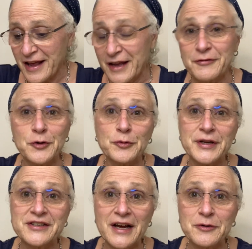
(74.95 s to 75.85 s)
If you
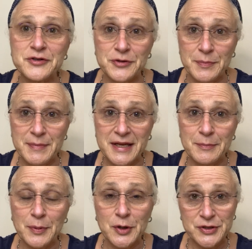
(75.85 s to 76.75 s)
reach out to me
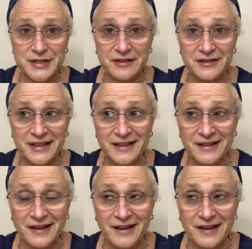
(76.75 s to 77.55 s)
personally,